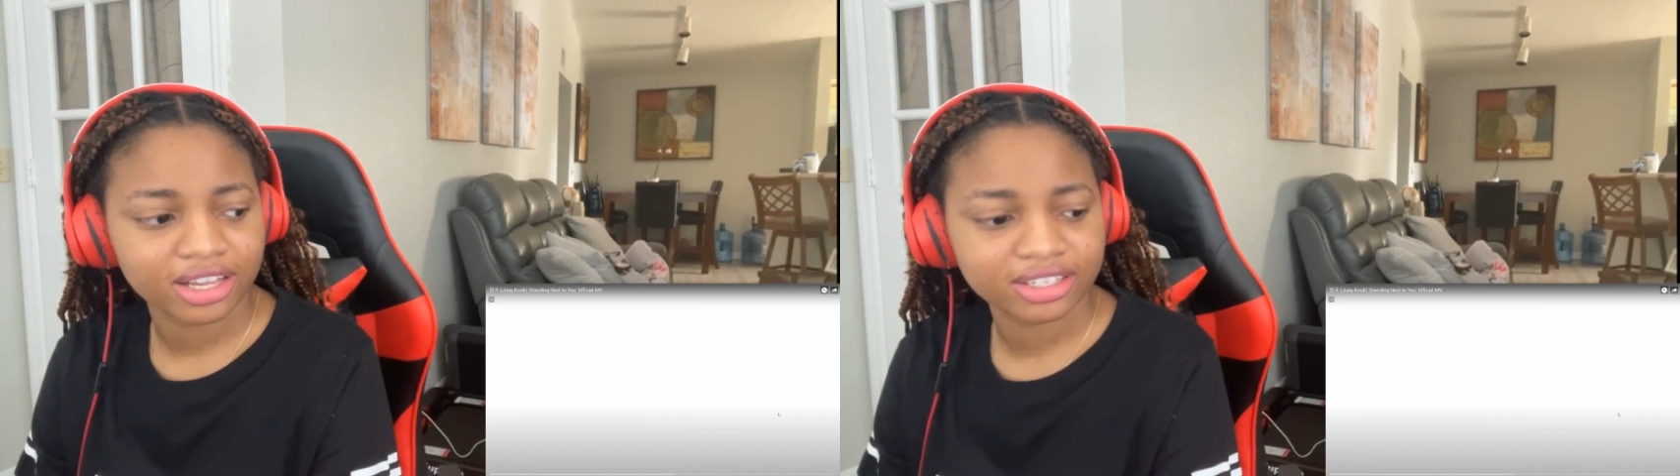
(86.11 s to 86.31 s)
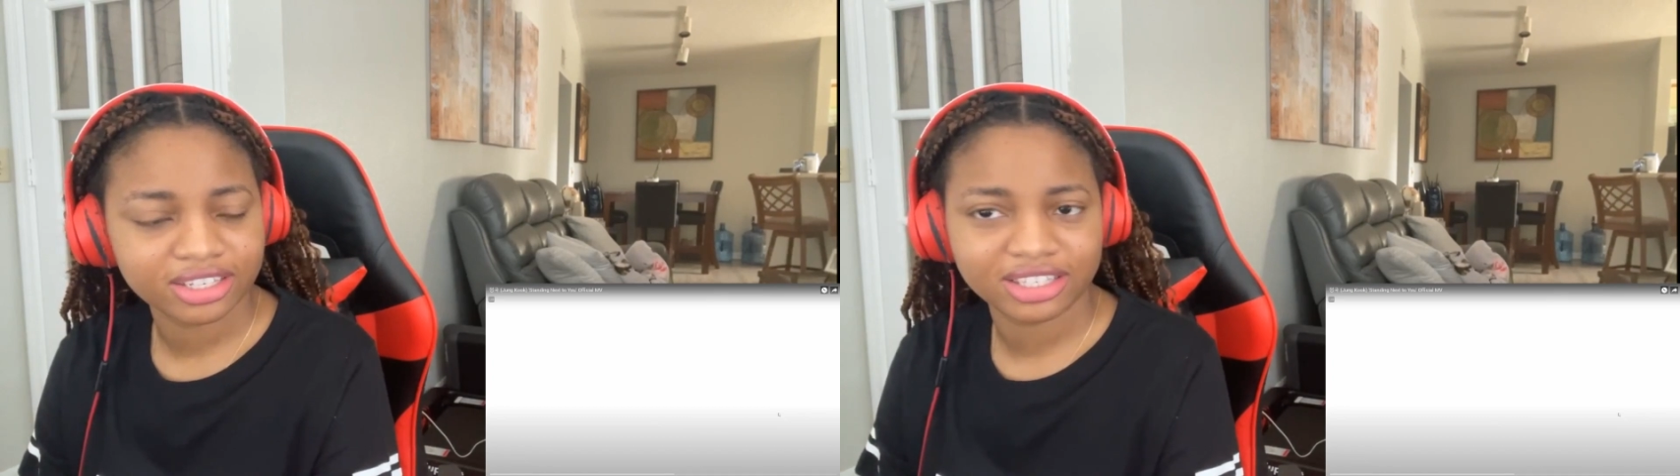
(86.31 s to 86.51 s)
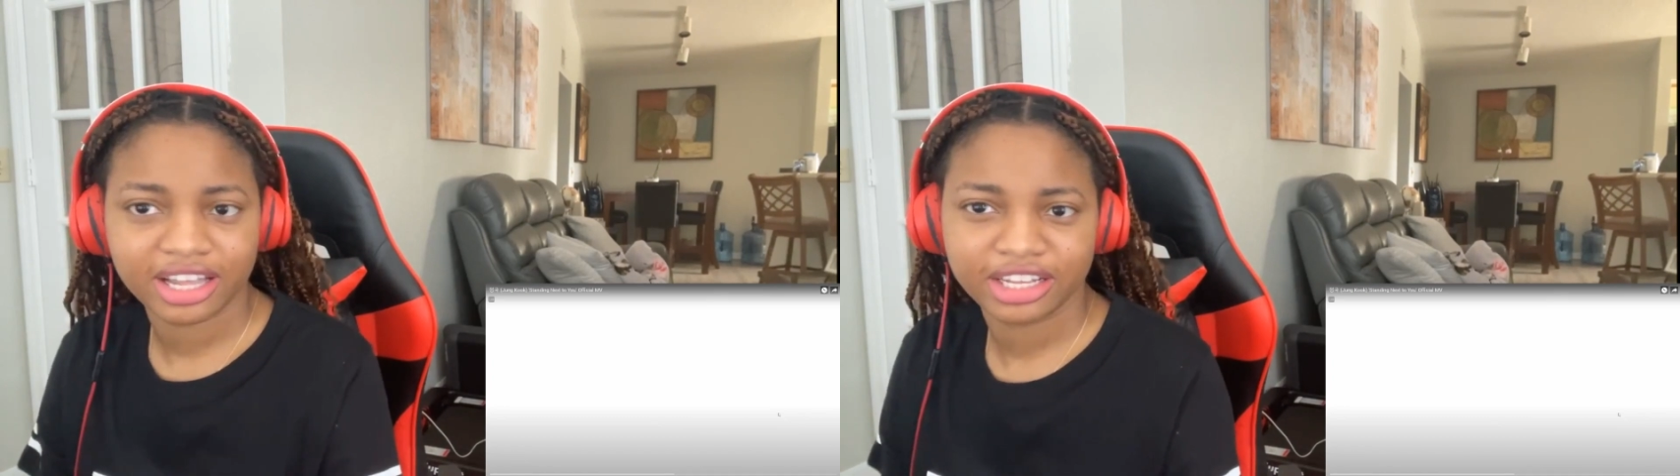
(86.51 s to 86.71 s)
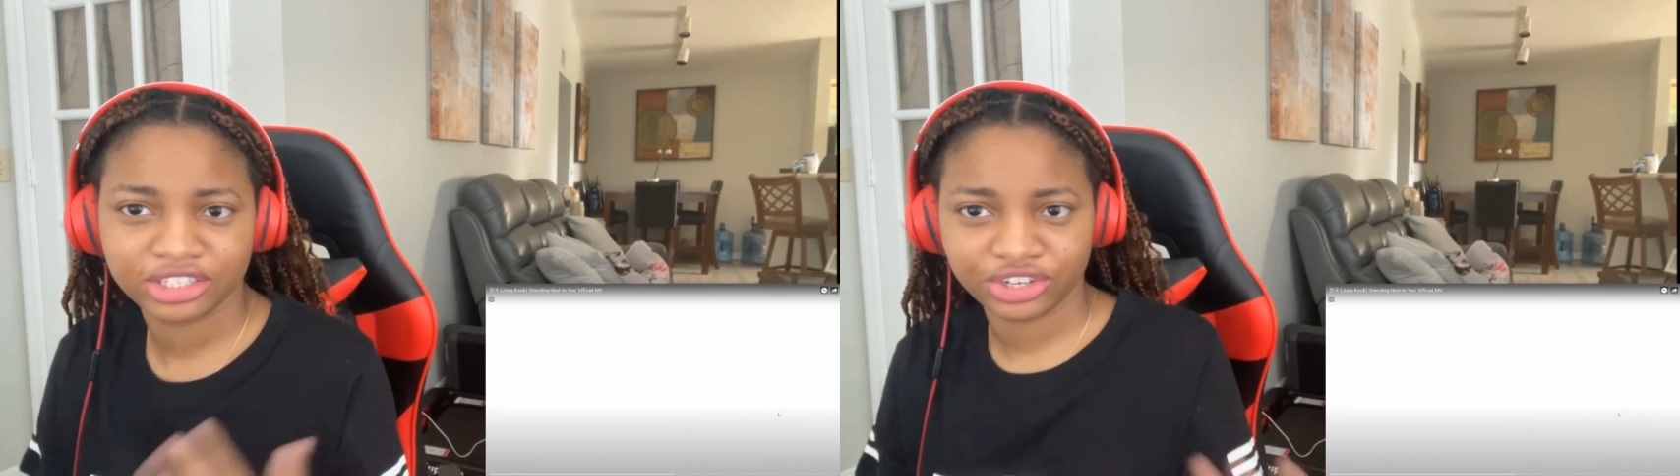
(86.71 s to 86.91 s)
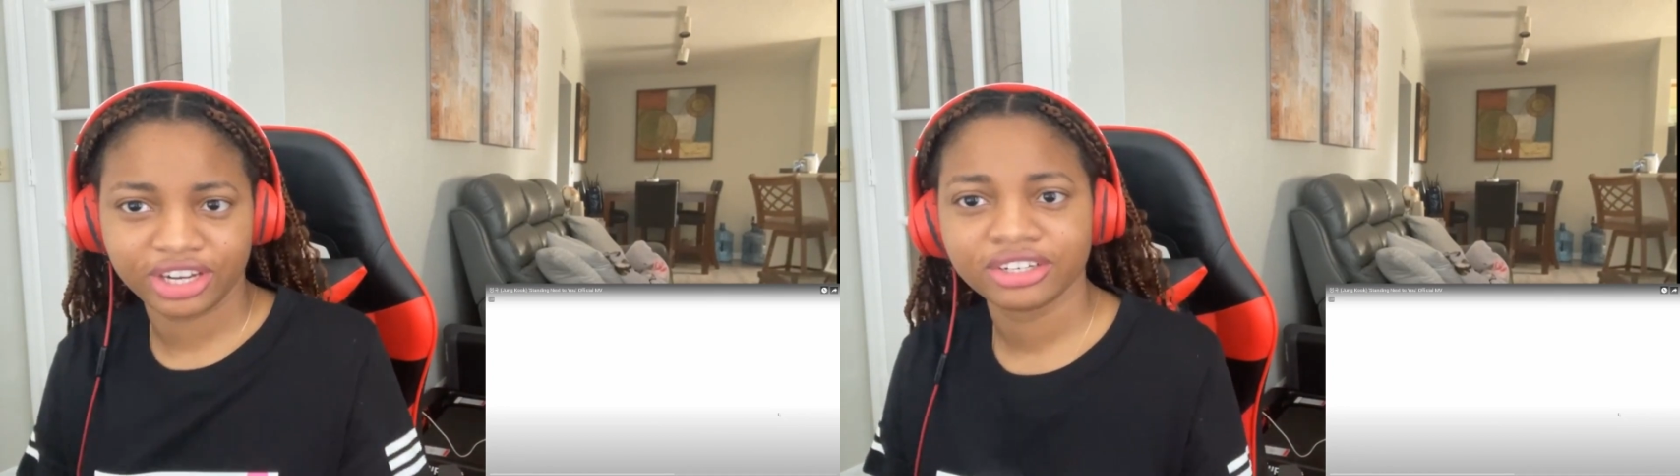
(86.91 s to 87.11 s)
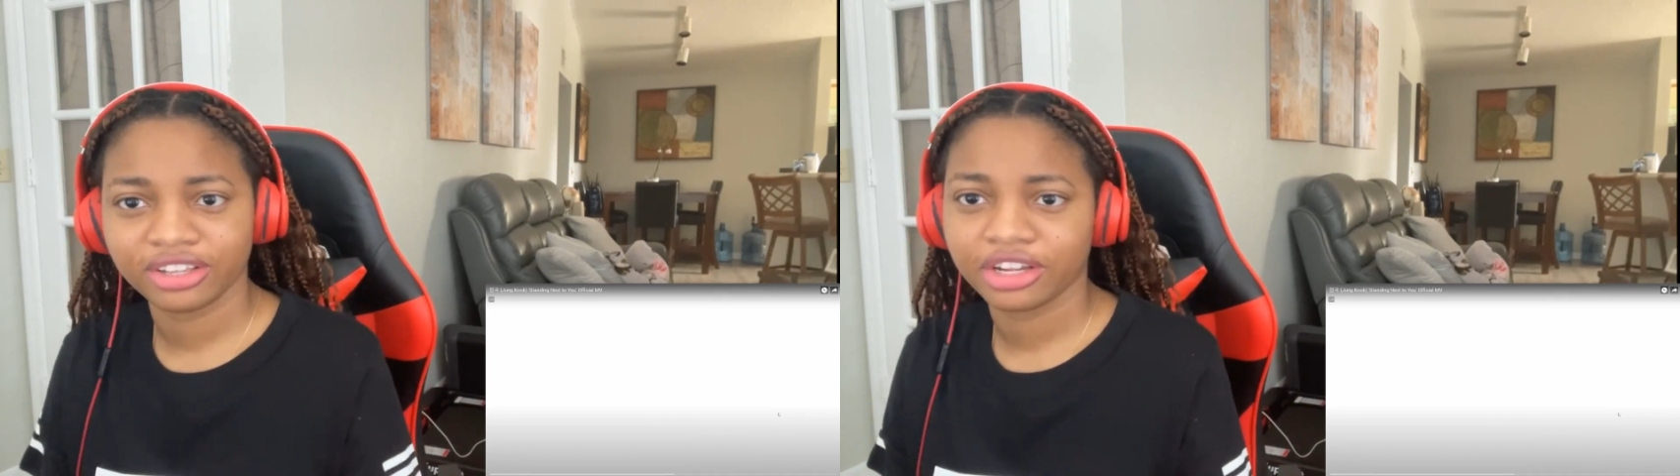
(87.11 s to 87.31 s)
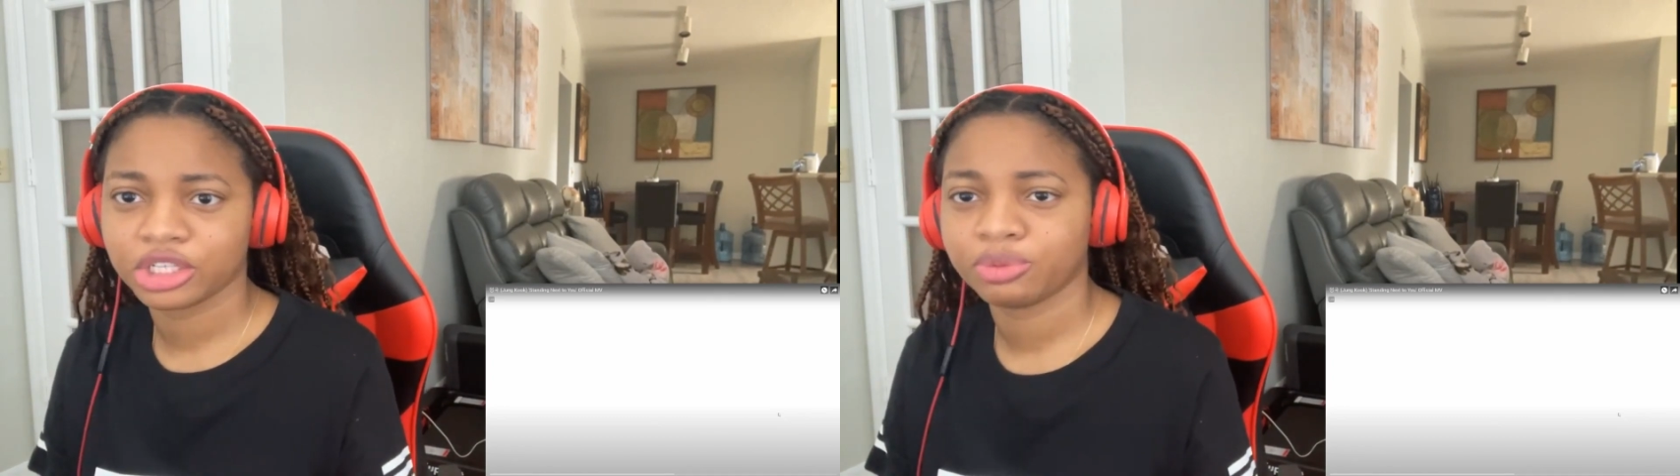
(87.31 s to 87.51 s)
Since they trained in their